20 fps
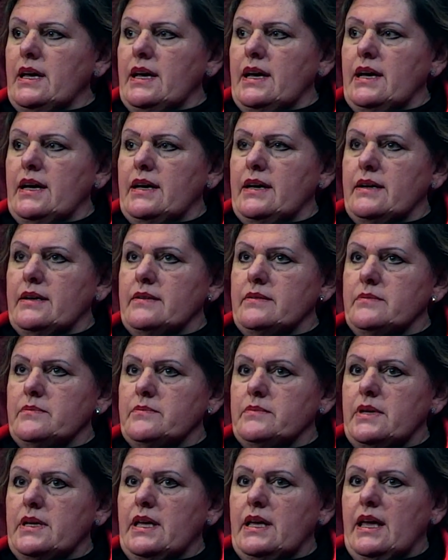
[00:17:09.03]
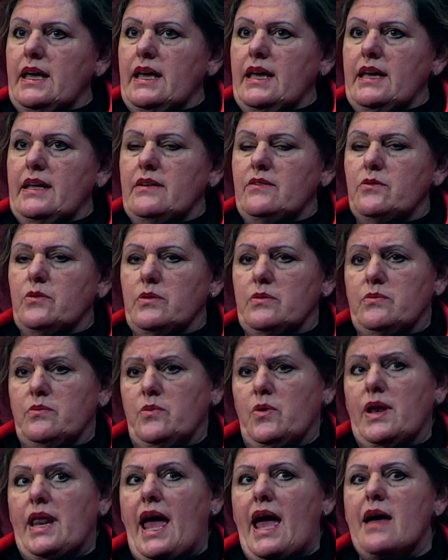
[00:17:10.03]
And
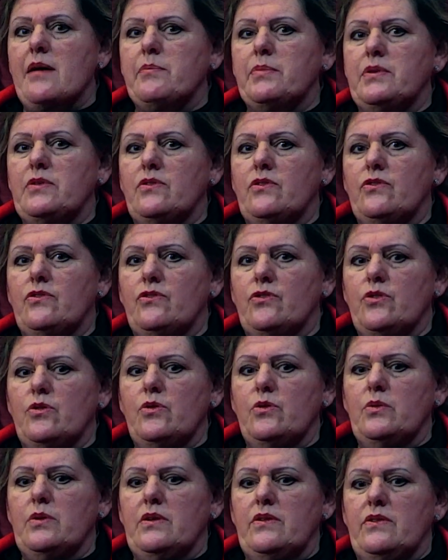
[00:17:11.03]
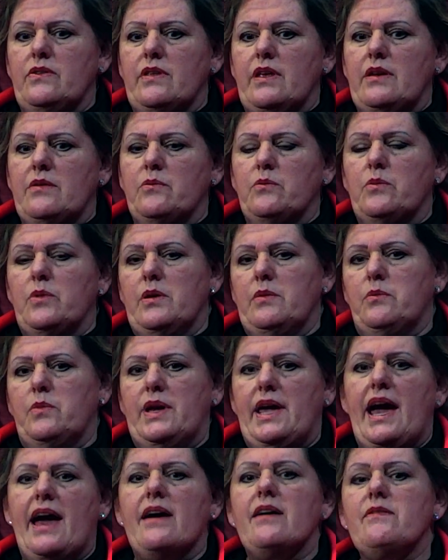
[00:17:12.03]
what happens too is then when
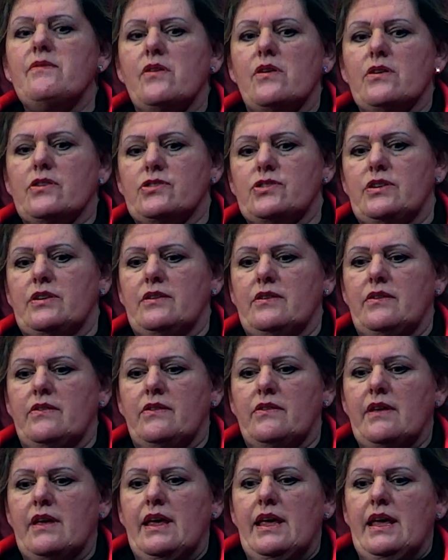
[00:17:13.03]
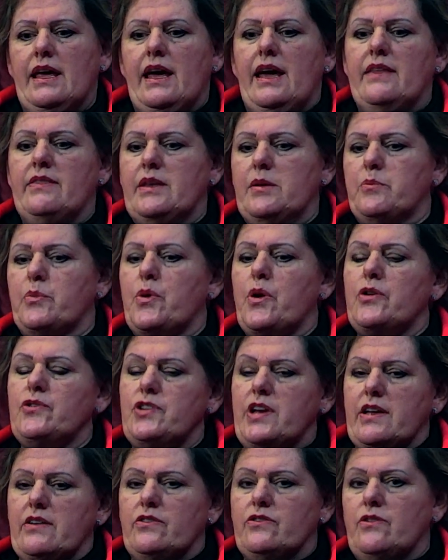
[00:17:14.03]
we have auctions and then
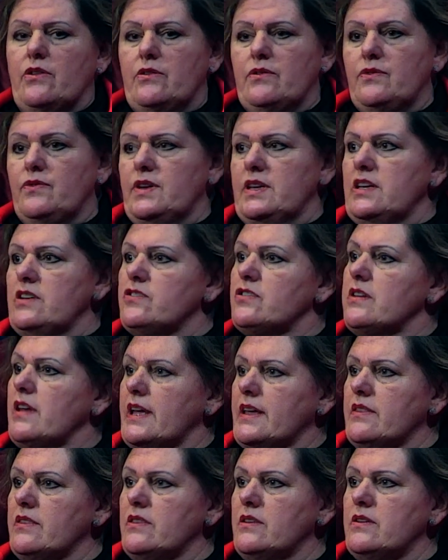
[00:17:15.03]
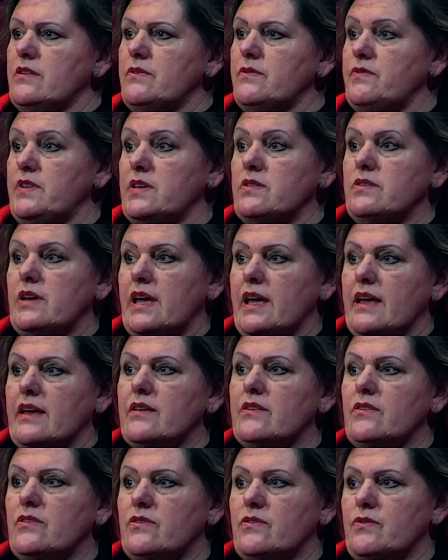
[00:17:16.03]
projects don't finish, like the field
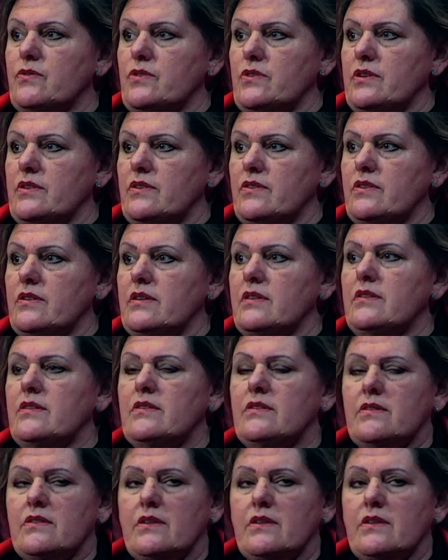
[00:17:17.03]
house, for instance,